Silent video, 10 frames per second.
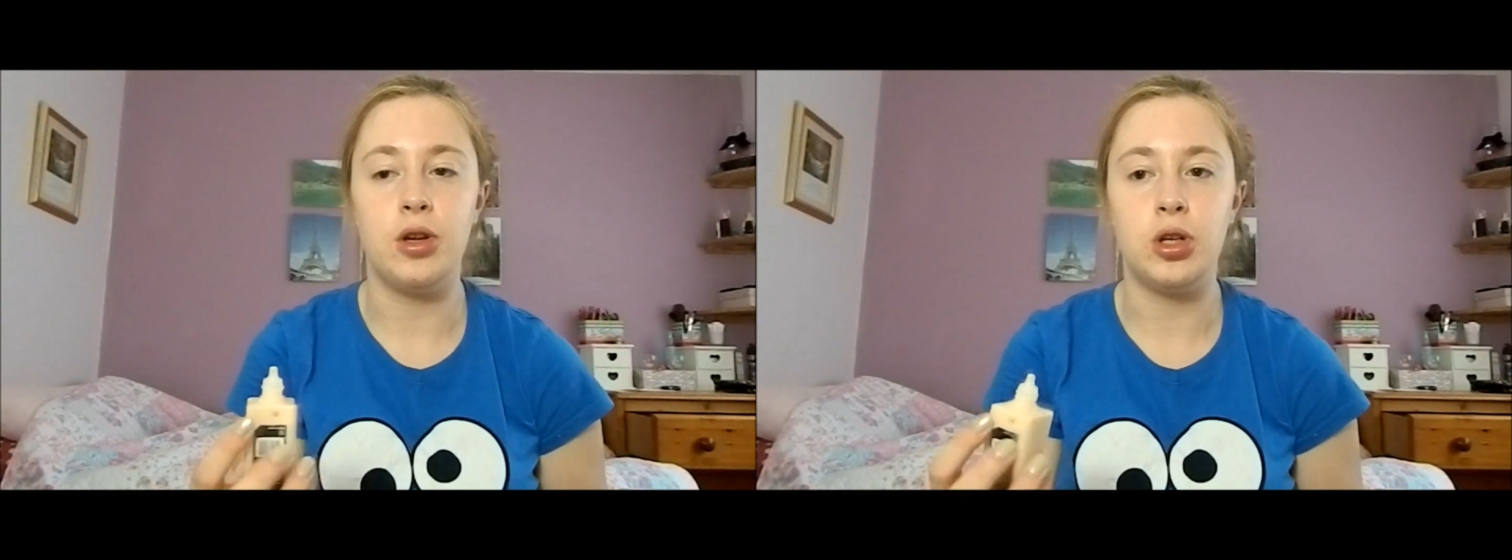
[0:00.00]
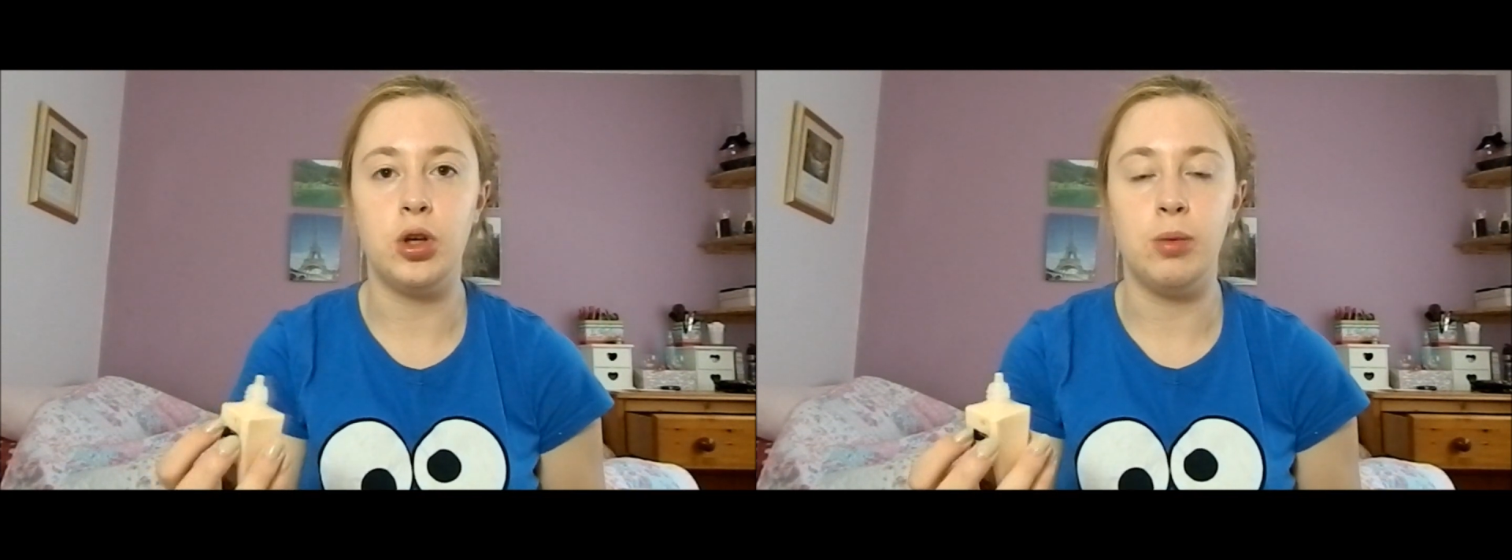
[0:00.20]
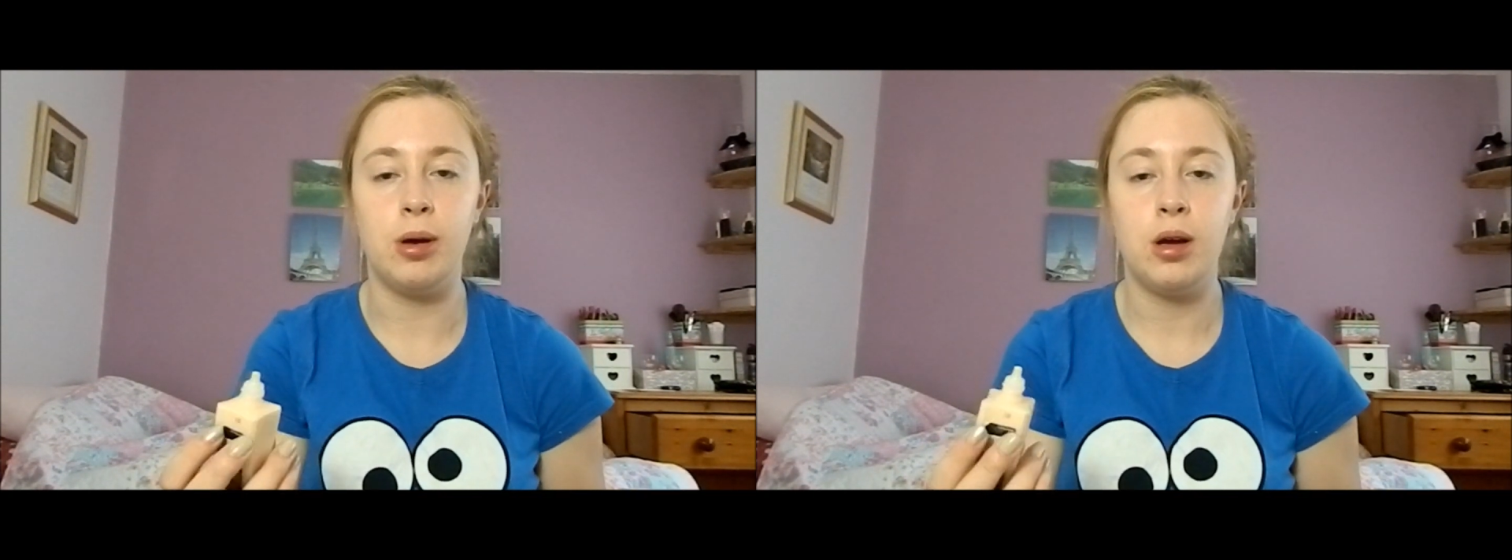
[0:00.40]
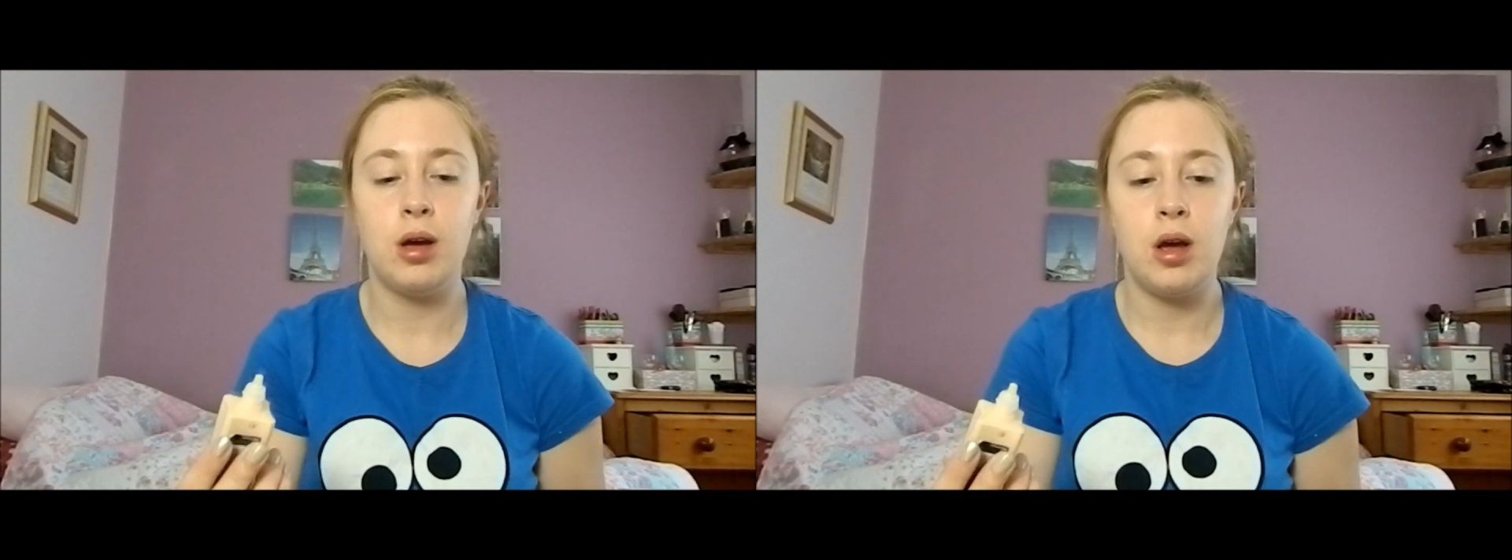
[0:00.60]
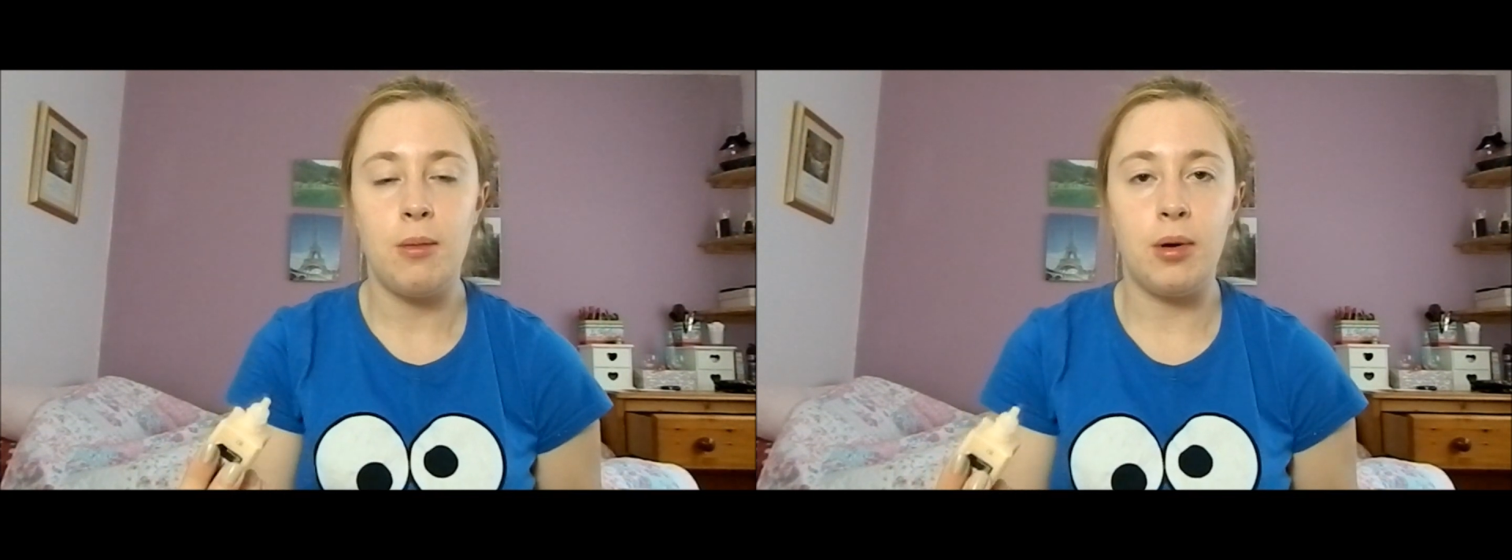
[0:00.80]
the tube.
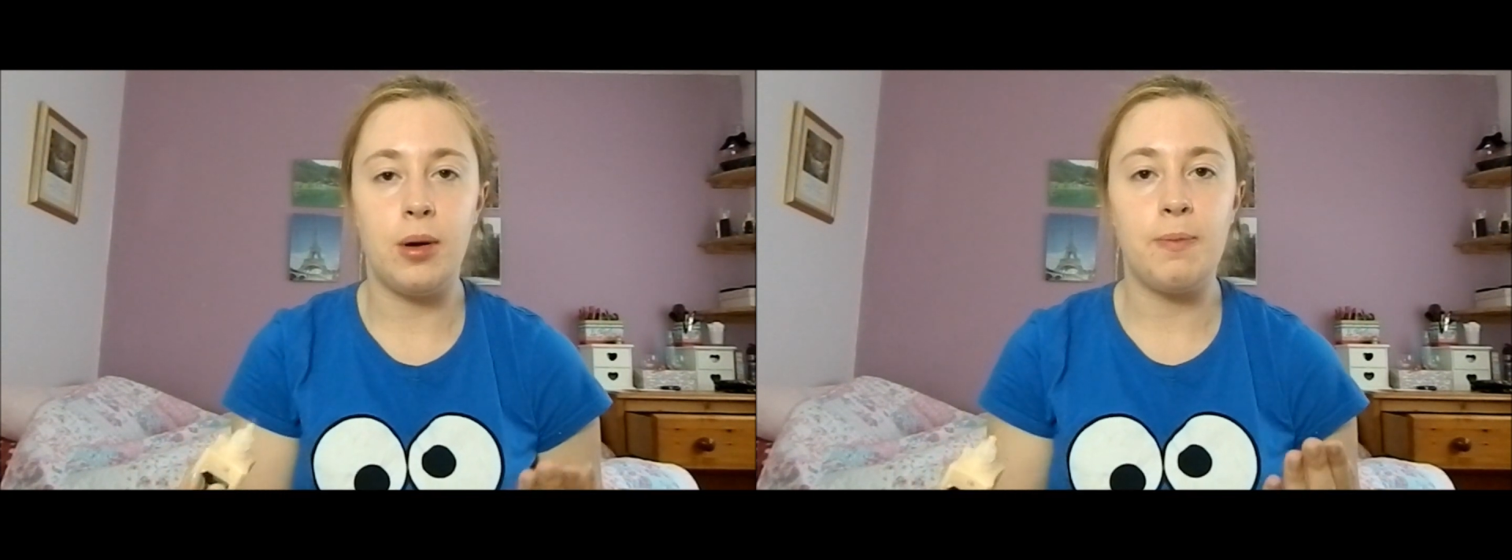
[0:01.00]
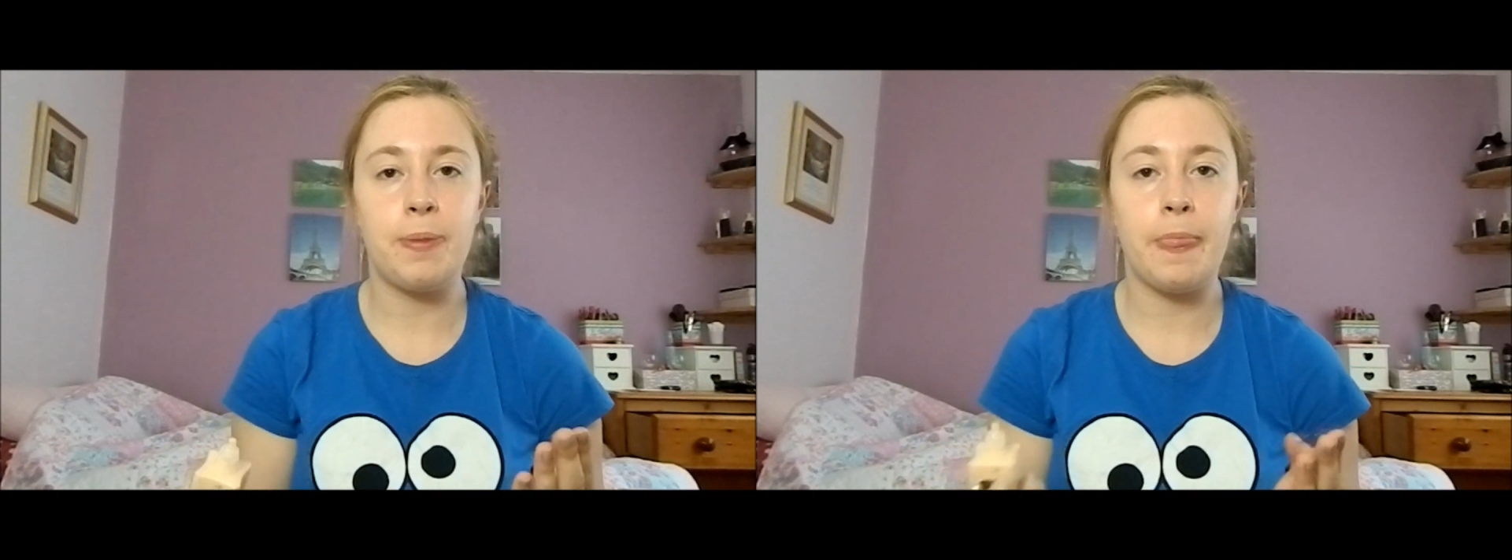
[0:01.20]
But